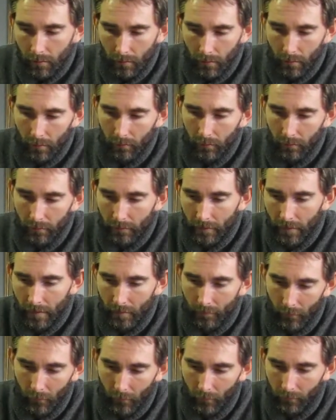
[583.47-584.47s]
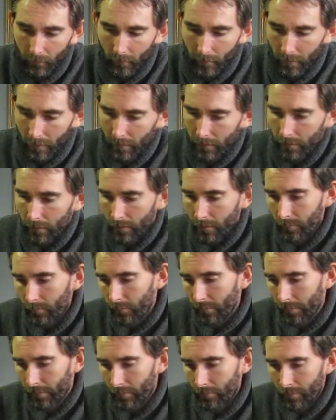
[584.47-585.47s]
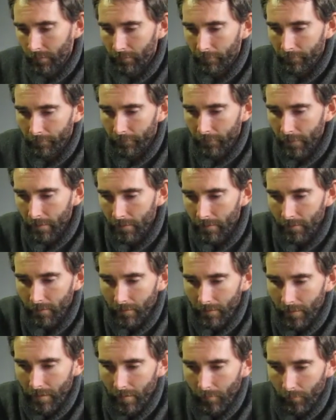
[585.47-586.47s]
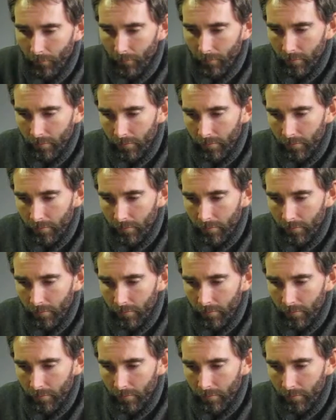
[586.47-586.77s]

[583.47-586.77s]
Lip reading: I will tap both mine and bring out a Feated Imp.